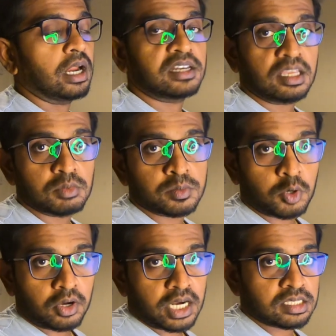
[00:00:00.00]
our team is
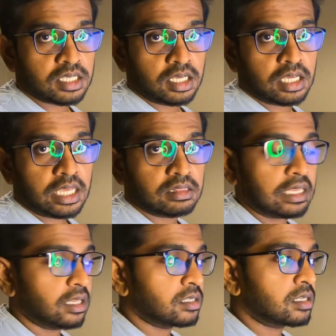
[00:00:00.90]
progressing
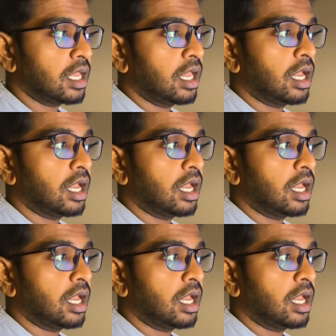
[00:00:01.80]
and things.